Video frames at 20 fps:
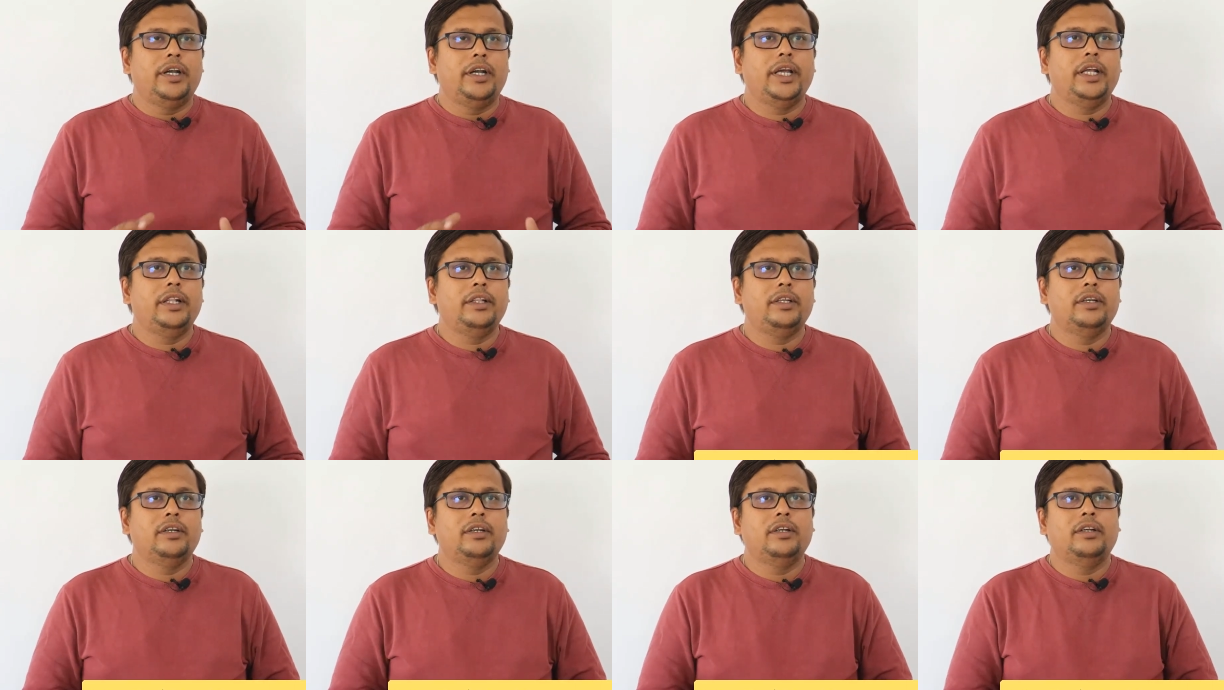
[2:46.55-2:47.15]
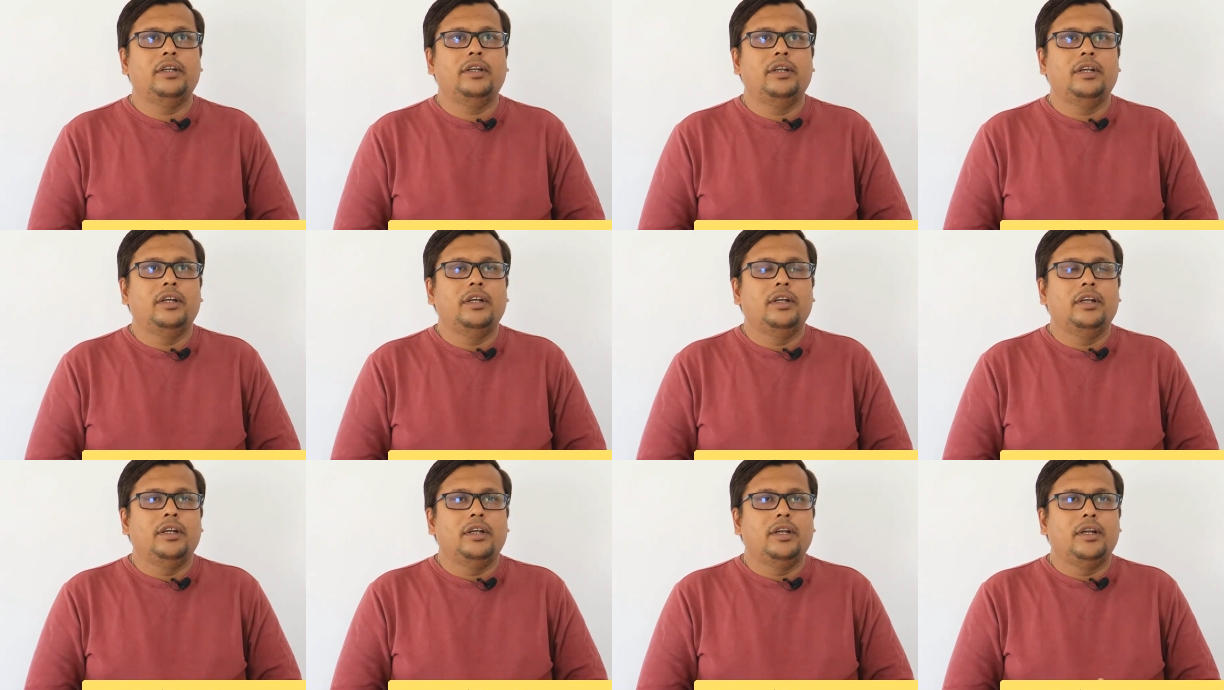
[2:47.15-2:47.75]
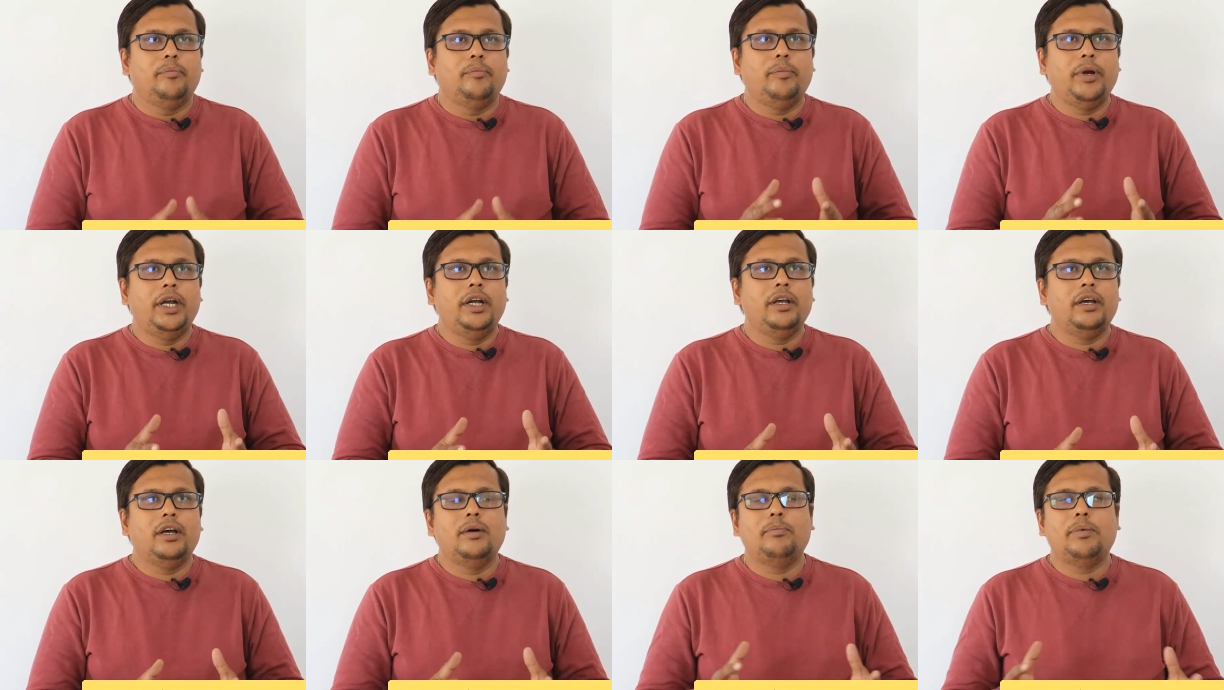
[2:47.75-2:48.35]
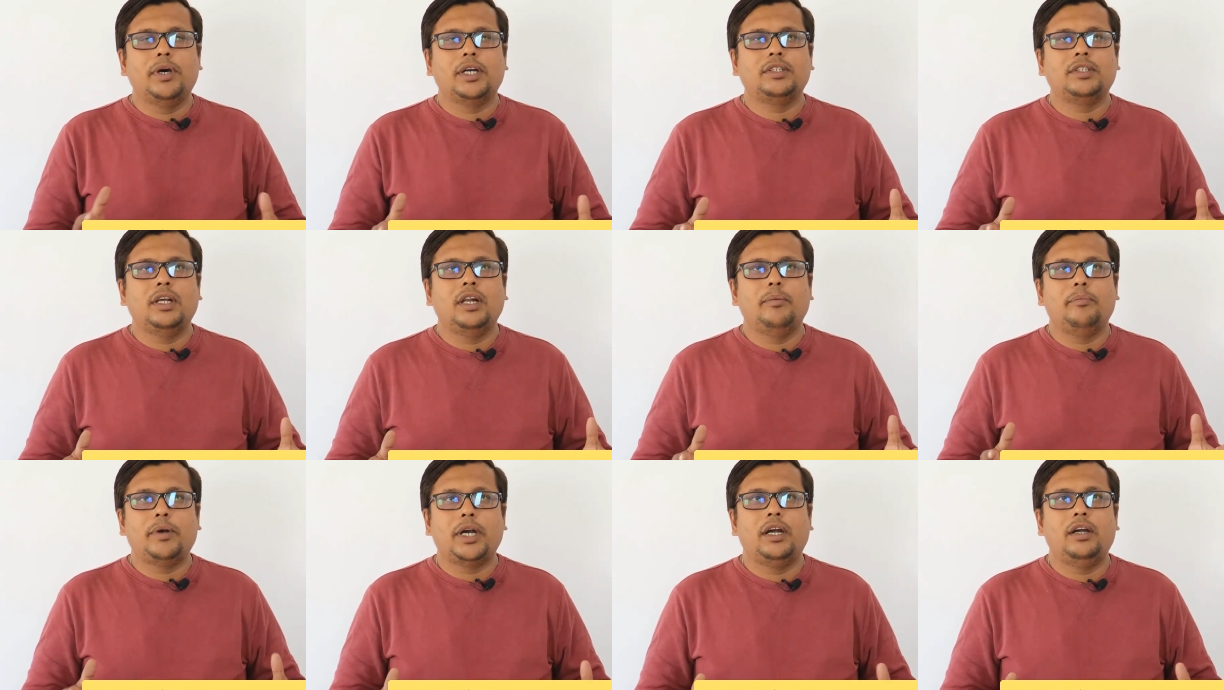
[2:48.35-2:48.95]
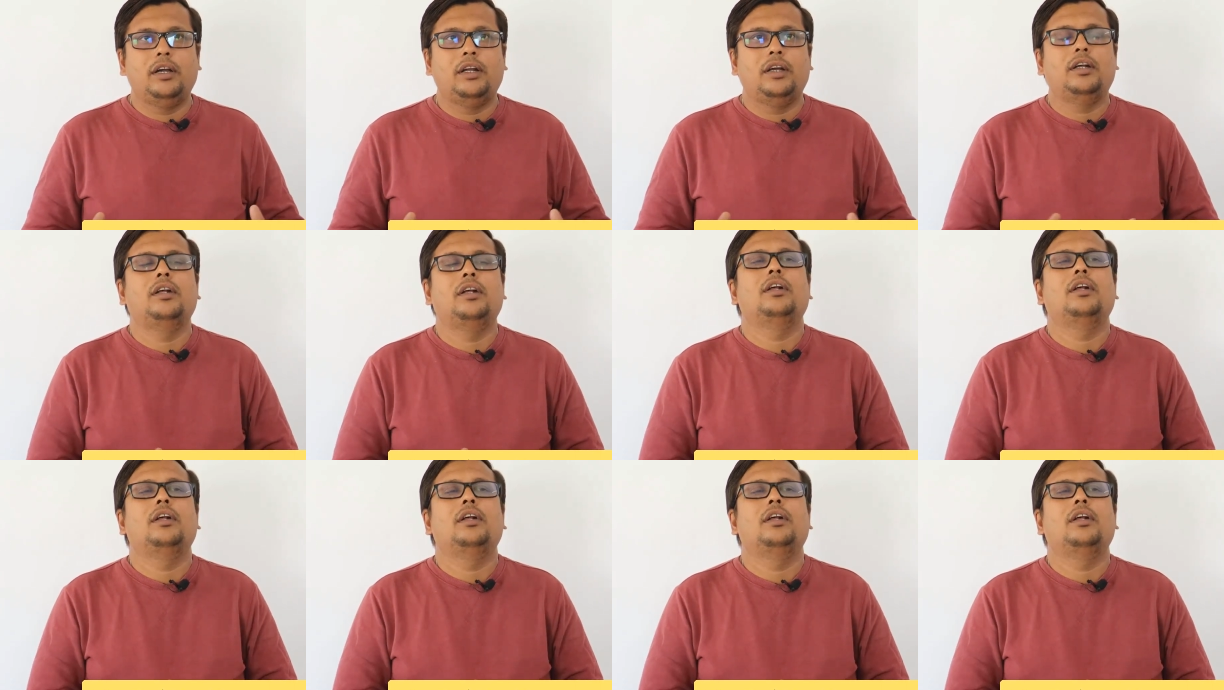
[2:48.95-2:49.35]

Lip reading: 10th, build a personal brand.